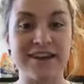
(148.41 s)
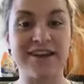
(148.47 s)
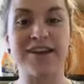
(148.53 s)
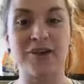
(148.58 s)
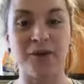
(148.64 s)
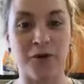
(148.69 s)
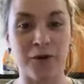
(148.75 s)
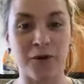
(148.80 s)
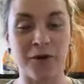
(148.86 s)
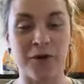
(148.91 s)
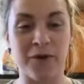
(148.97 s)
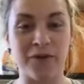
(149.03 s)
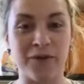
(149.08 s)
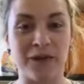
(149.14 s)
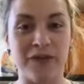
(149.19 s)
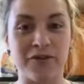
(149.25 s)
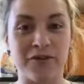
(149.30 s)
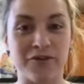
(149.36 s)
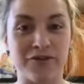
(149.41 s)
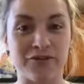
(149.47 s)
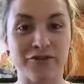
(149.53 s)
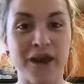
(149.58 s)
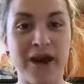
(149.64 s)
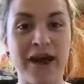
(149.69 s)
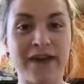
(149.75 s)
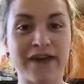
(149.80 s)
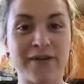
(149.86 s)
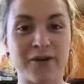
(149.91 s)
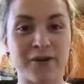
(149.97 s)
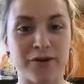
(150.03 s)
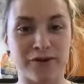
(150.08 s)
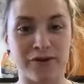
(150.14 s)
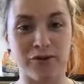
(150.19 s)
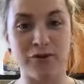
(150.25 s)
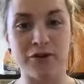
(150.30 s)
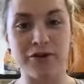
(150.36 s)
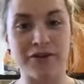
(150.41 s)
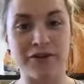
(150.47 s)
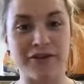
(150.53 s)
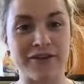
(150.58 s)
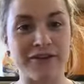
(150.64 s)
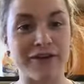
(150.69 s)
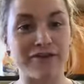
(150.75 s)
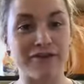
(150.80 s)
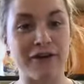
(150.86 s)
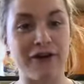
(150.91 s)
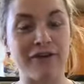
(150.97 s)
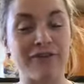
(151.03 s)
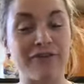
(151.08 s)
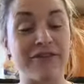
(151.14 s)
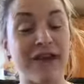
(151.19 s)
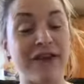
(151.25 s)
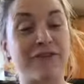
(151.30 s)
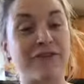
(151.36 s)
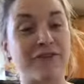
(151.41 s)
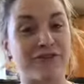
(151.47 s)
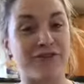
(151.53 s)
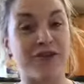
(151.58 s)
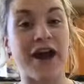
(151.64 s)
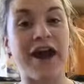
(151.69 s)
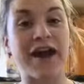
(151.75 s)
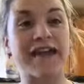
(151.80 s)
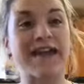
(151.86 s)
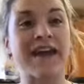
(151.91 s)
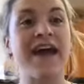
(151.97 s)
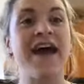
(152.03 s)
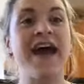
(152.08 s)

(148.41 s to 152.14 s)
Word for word: your hormone levels rise, cortisol levels rise,